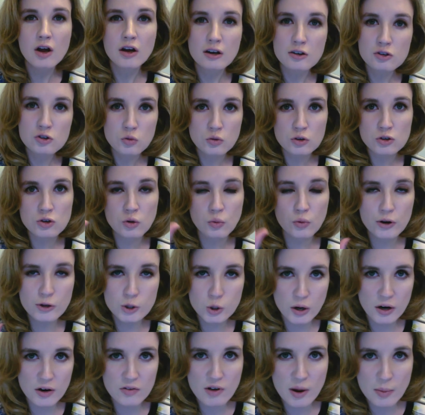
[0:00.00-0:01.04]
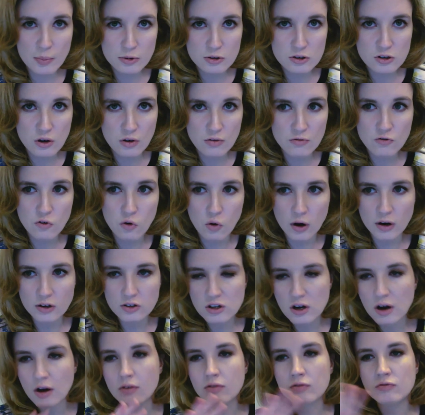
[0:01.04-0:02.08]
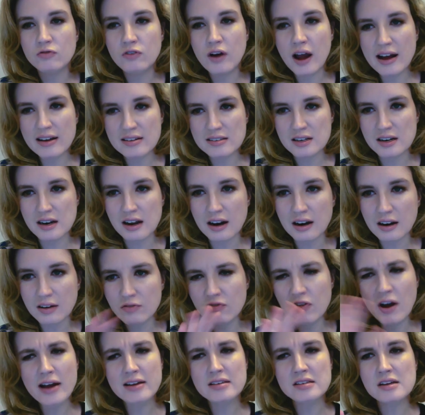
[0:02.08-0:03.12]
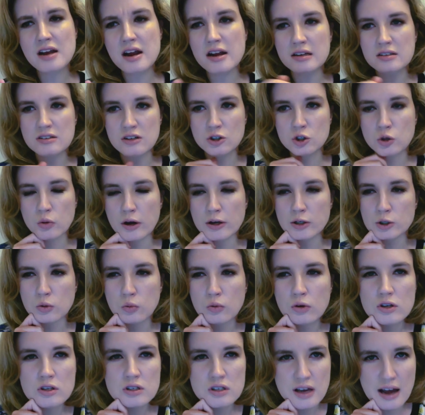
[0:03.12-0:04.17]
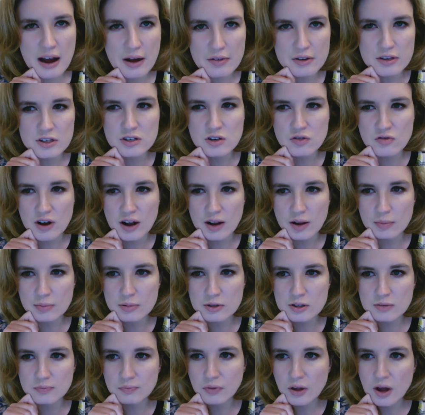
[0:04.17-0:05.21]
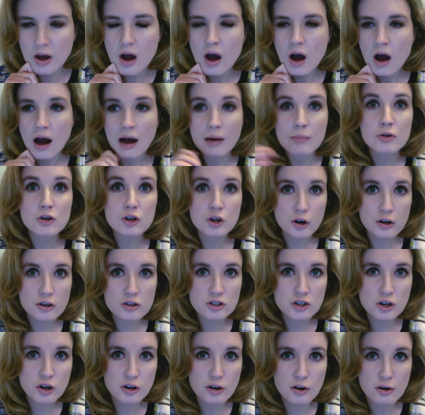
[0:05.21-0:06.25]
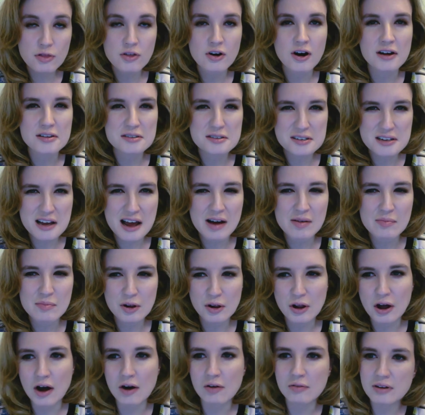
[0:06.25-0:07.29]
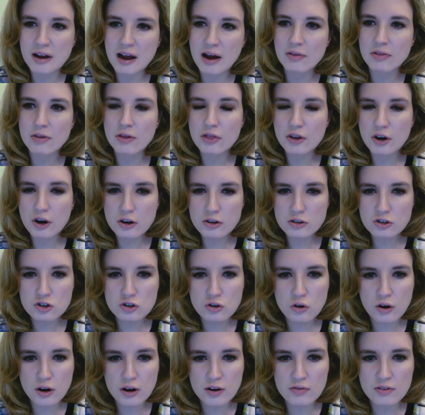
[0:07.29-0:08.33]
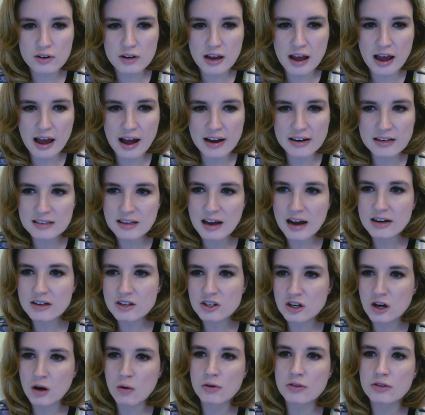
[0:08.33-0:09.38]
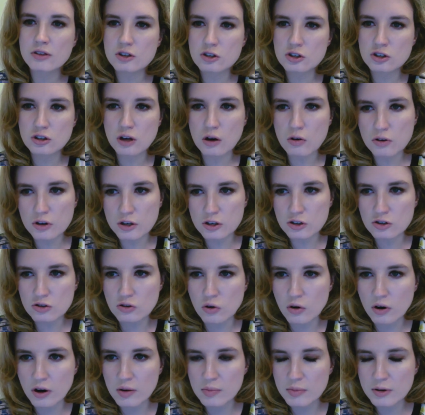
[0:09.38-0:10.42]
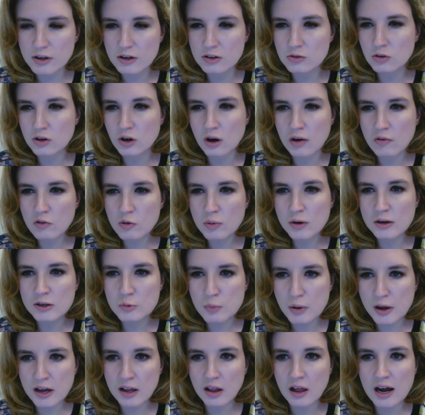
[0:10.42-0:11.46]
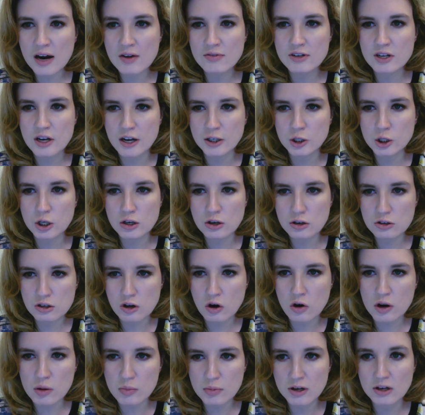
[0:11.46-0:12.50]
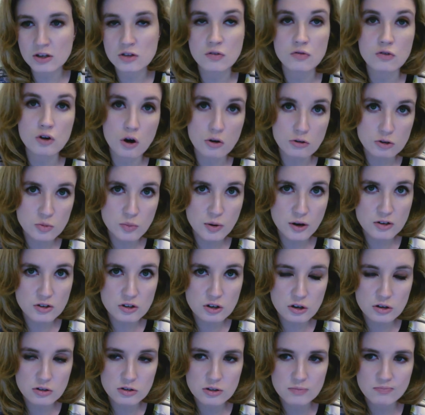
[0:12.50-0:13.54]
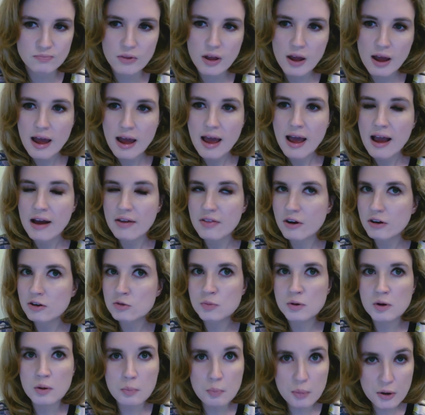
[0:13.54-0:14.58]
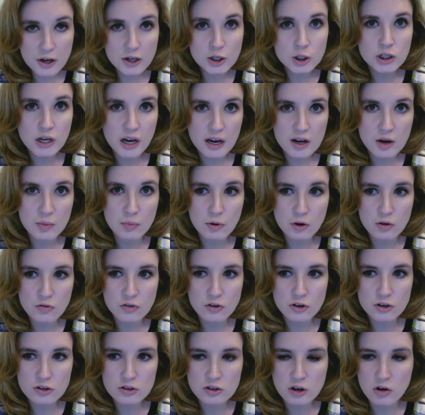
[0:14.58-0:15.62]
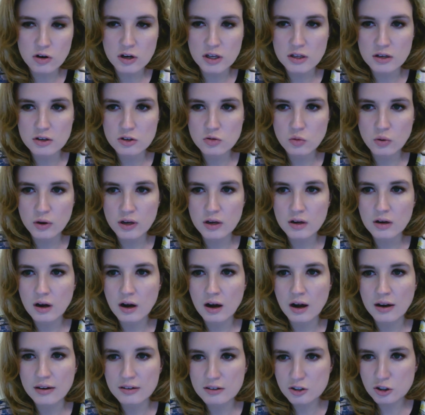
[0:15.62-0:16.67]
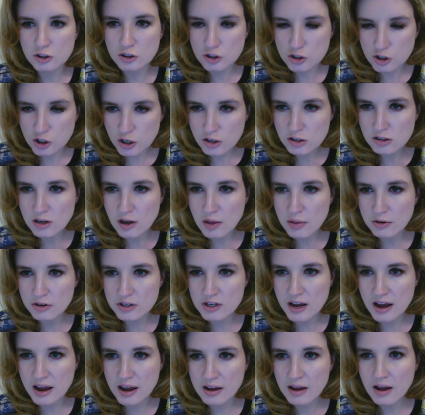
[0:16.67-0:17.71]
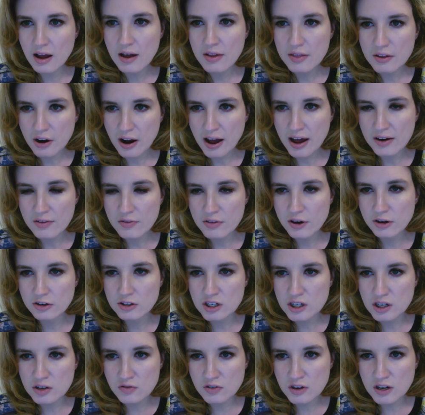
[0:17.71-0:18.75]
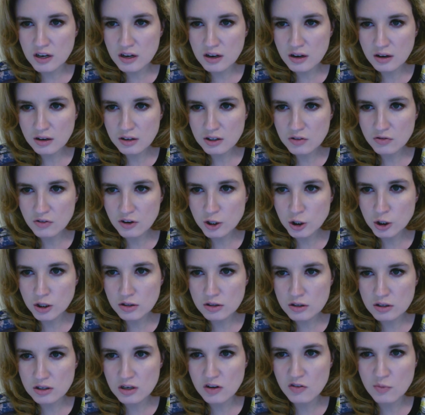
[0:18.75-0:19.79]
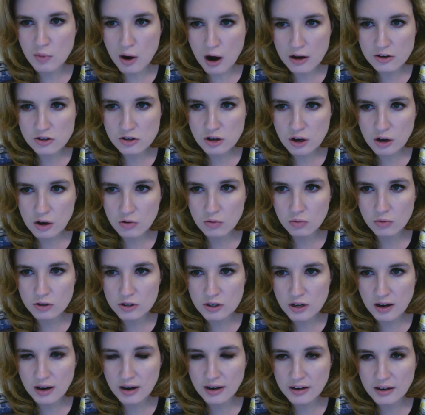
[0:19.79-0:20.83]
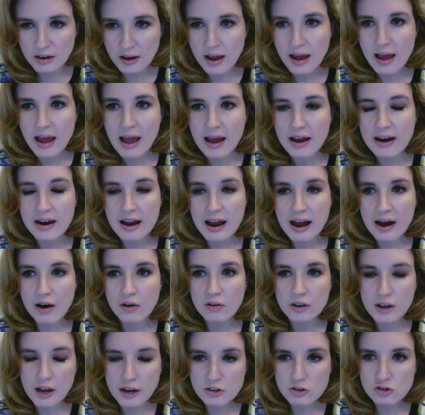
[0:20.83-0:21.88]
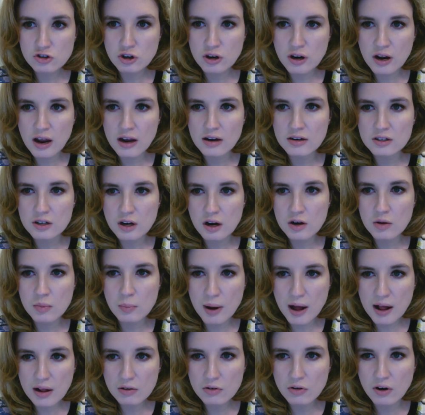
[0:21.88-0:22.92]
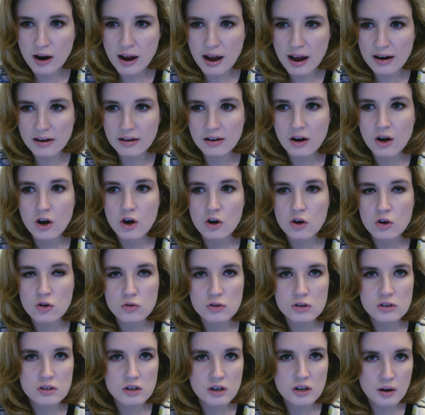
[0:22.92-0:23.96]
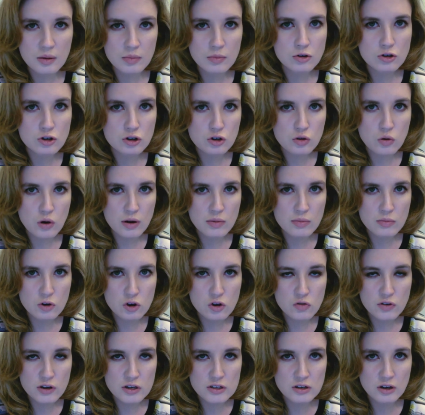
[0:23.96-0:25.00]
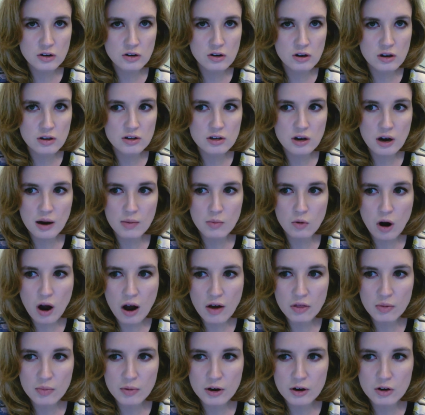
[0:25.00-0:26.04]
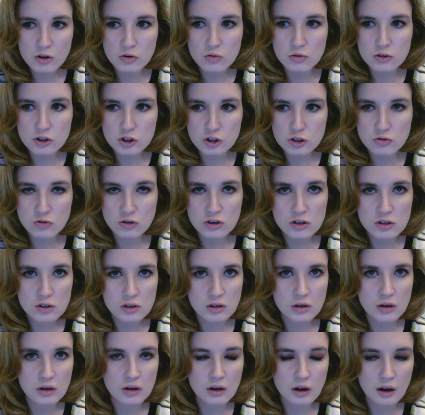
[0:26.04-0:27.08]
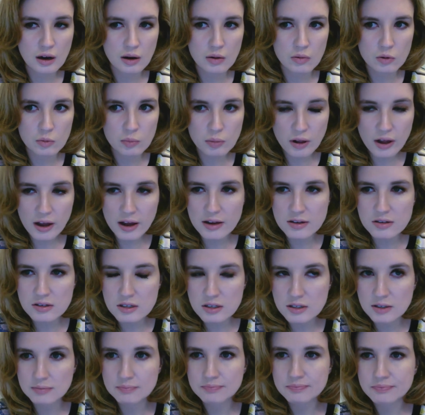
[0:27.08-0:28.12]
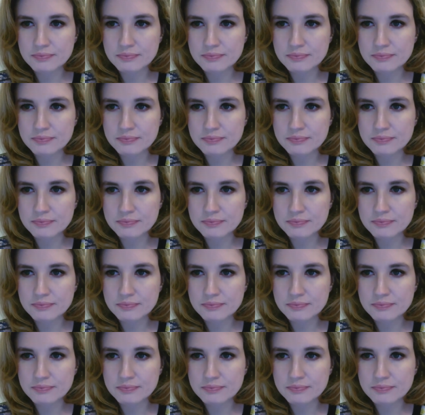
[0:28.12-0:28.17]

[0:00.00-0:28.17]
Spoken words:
because it was a retread of Episode 4. So fascinating. Fascinating situation. We'll see how this develops. I'd be curious to hear your thoughts down below. Now, the third story of the day, I decided to go with this Sony story because, you know, everybody's paying a lot of attention to Sony because of Ghostbusters. And there's been a big shakeup over at Sony this week. Just the other day, their head of their TV division, Steve Mosco, resigned. And now, yesterday, Doug Belgrad, who is the number two on movies underneath Tom Rothman, who was just recently replaced,